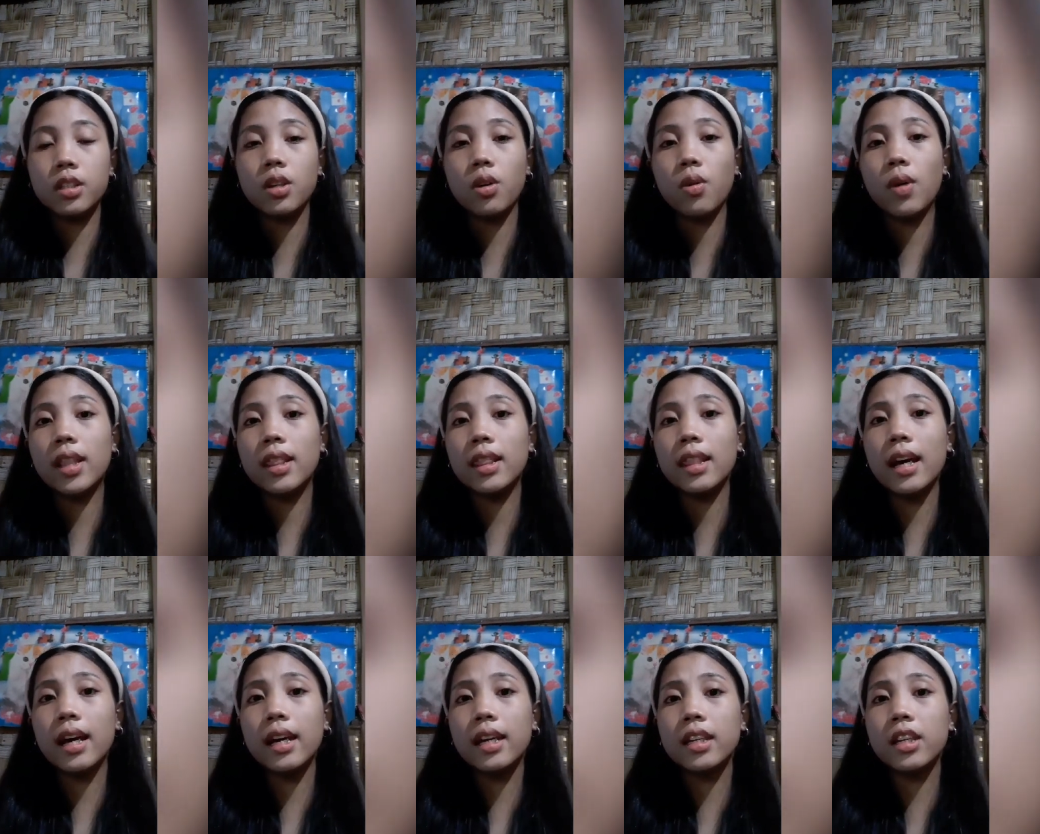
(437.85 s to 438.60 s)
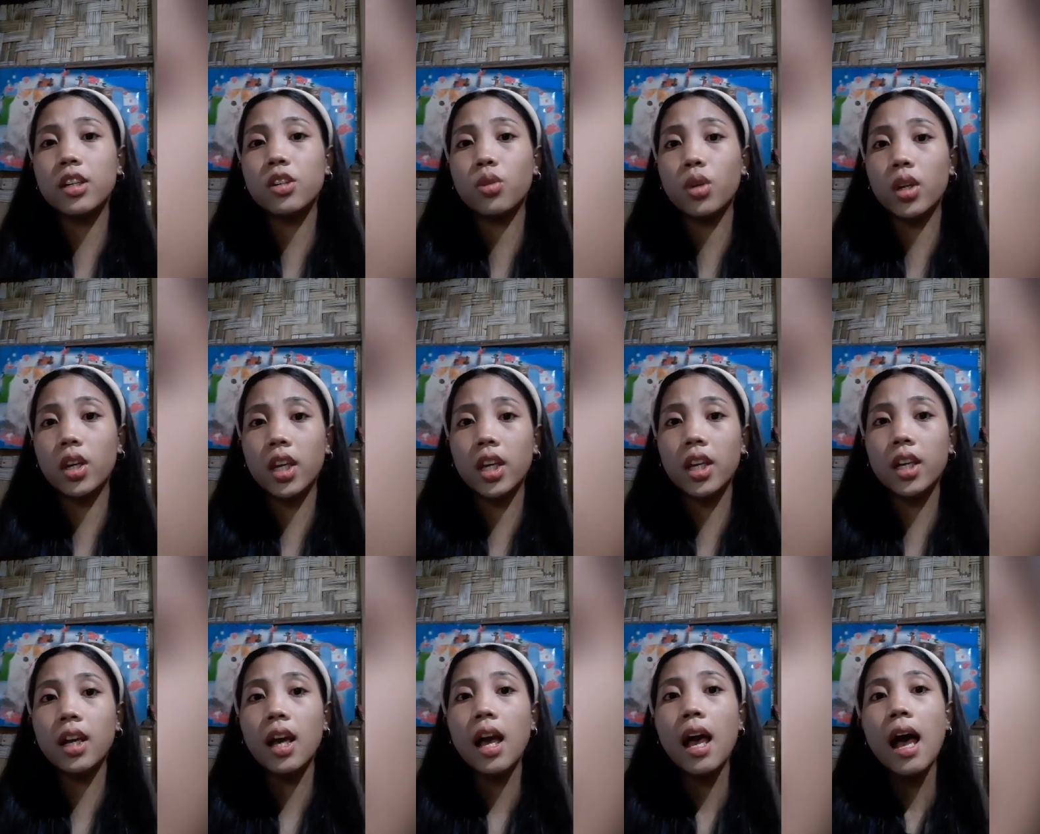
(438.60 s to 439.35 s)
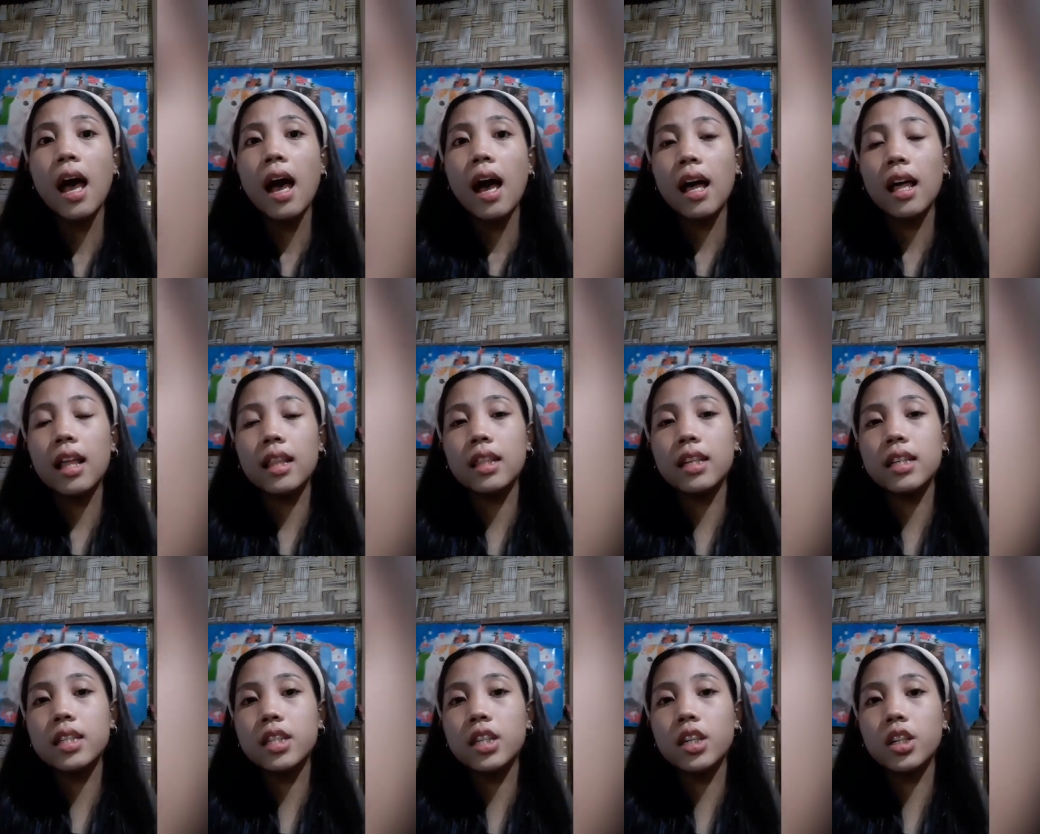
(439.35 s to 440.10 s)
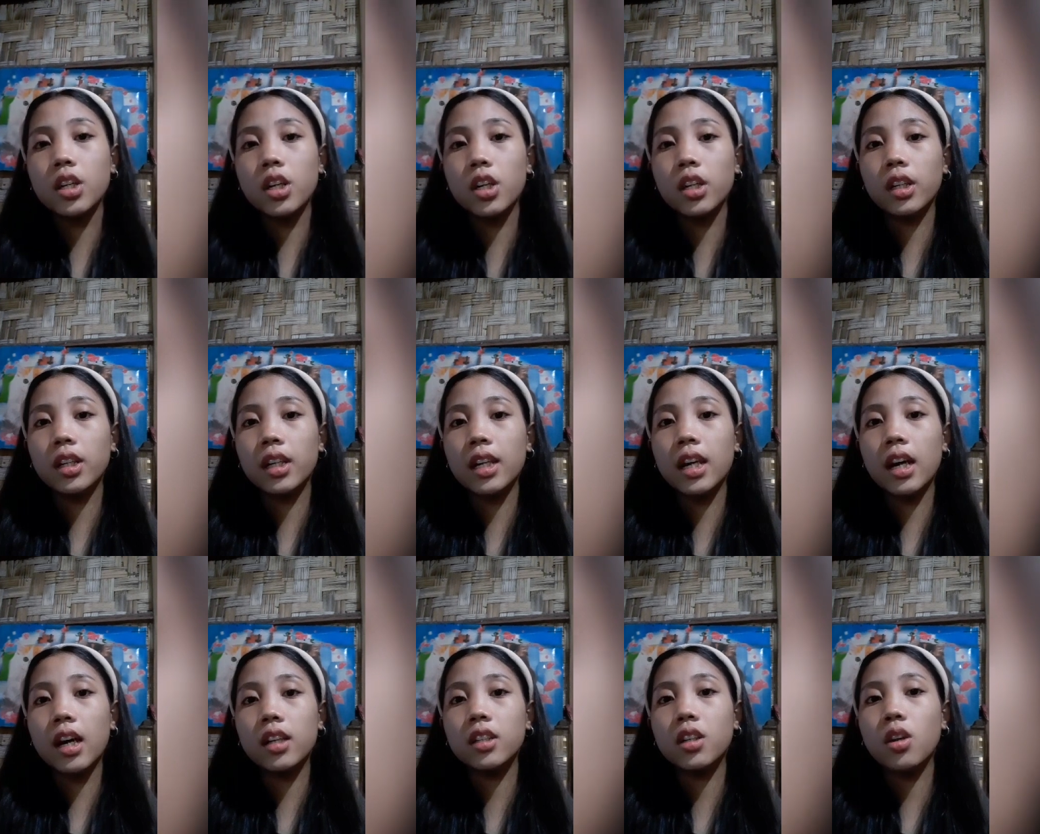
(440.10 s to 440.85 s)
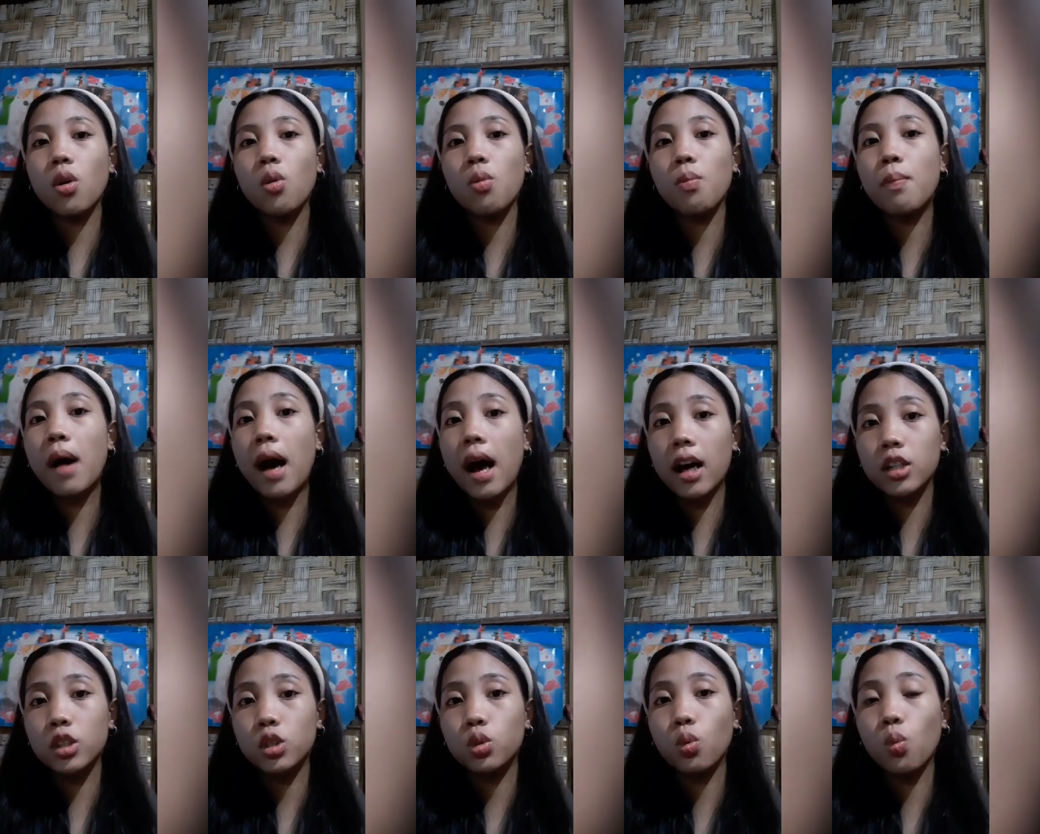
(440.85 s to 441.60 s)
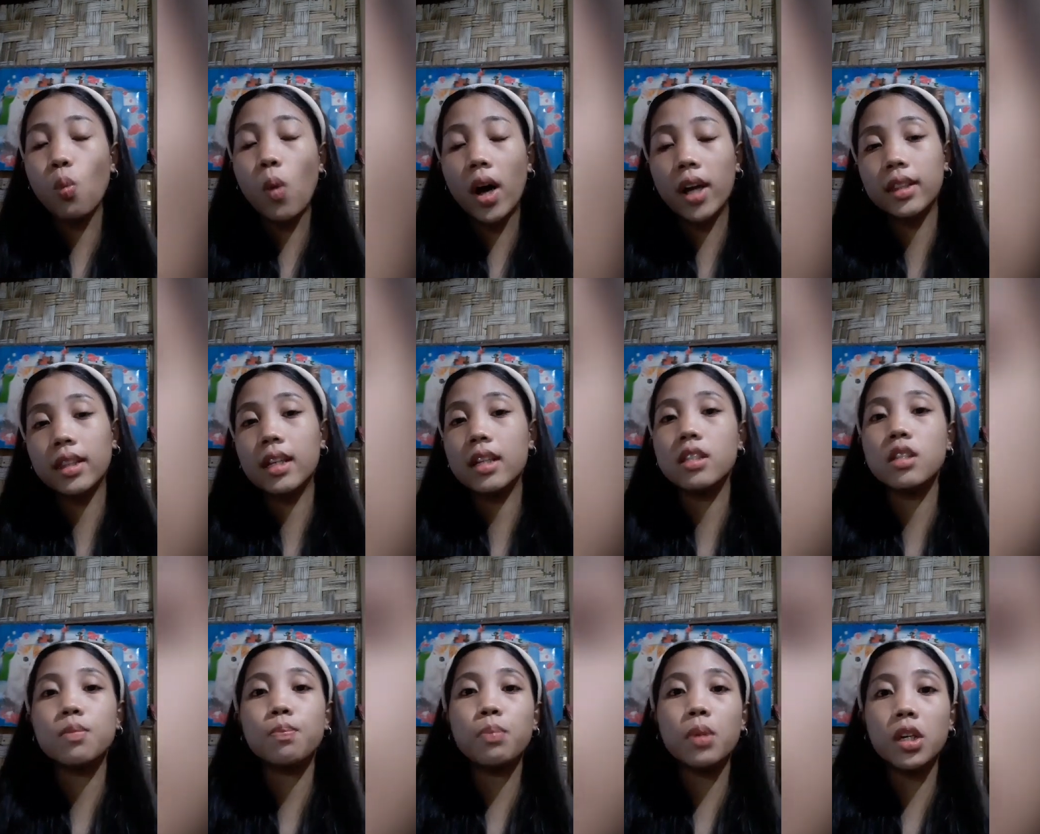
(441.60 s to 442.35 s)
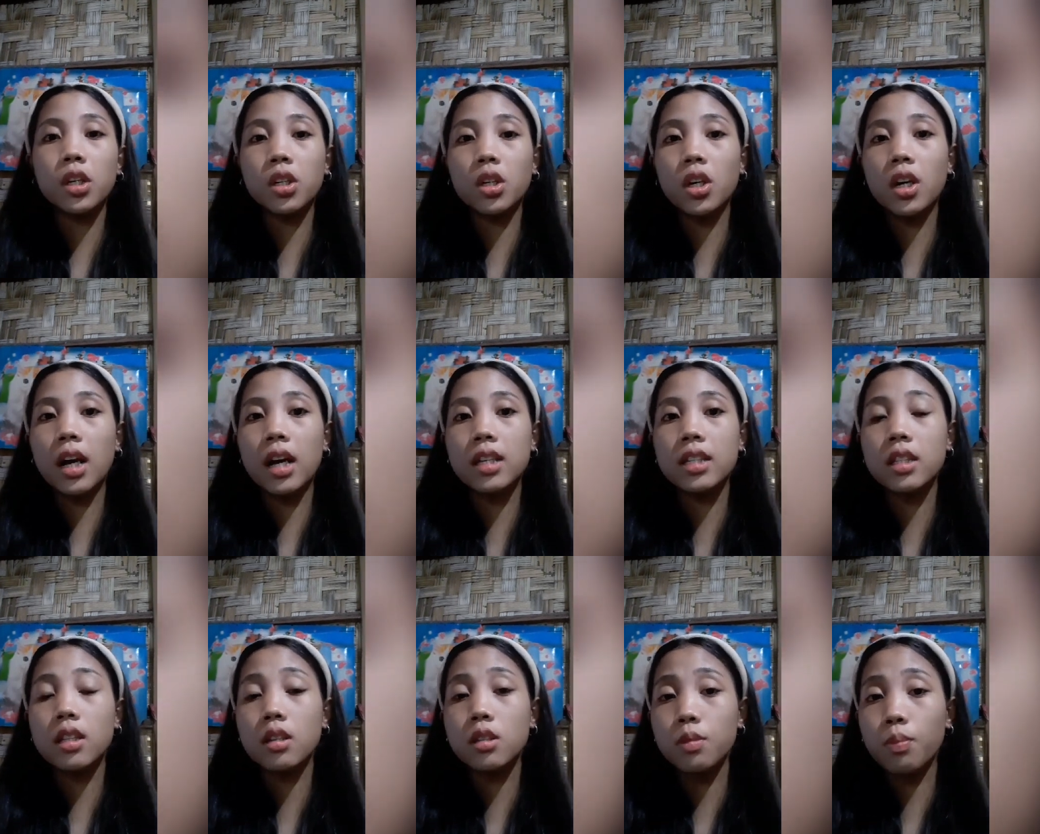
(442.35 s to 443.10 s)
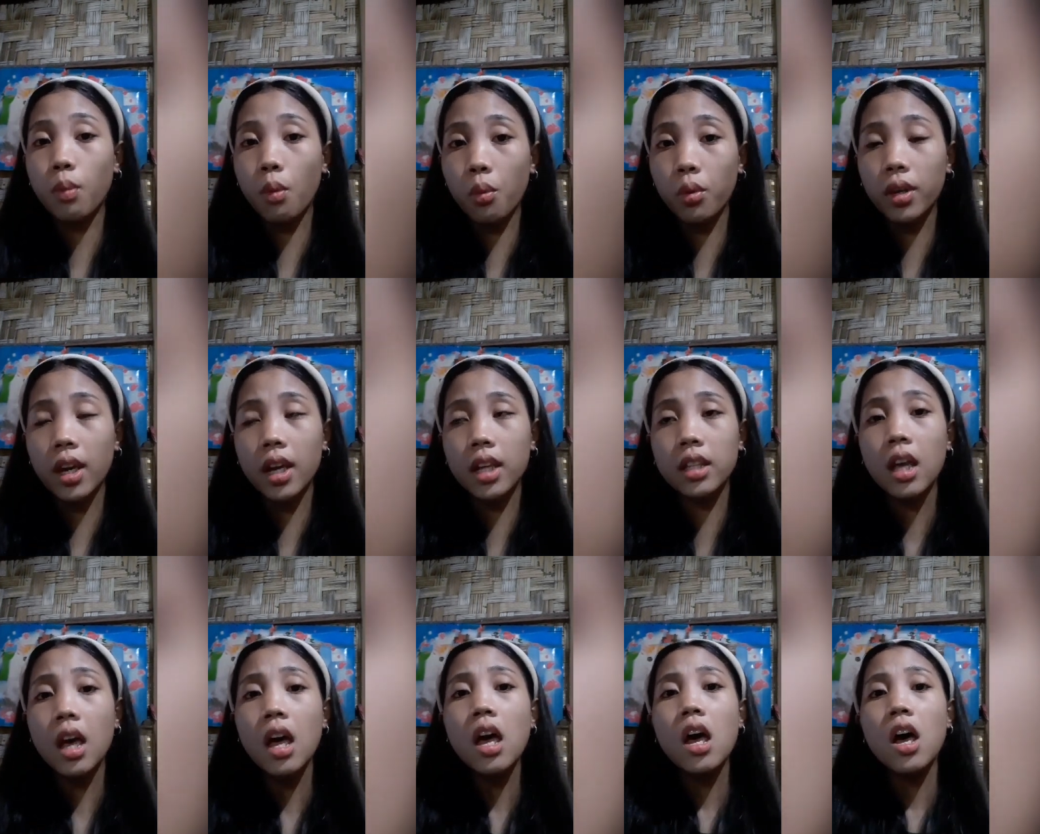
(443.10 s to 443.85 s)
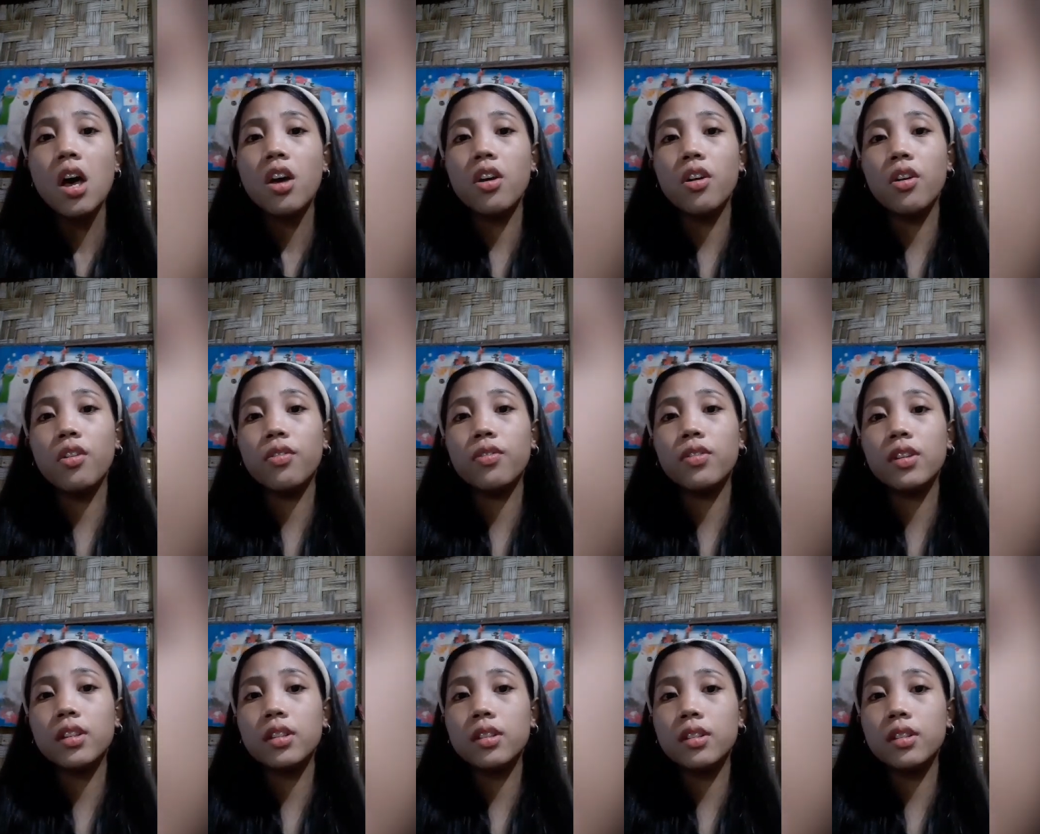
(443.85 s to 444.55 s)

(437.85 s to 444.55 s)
So unlike in reading, a listener cannot go back to what a speaker has spoken. If